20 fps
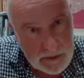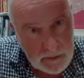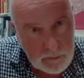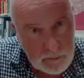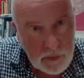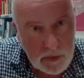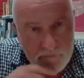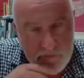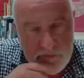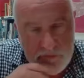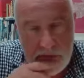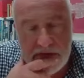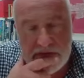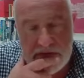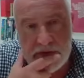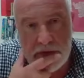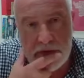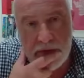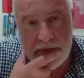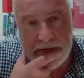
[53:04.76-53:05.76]
here where I've
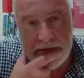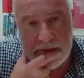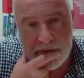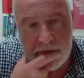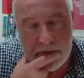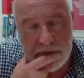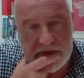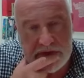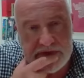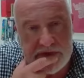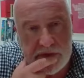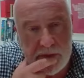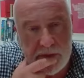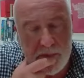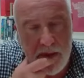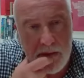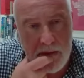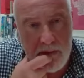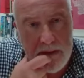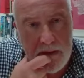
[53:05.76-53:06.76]
touched on the influence on
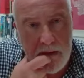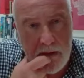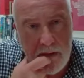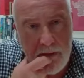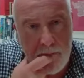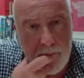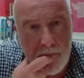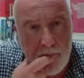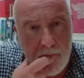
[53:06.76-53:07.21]
America.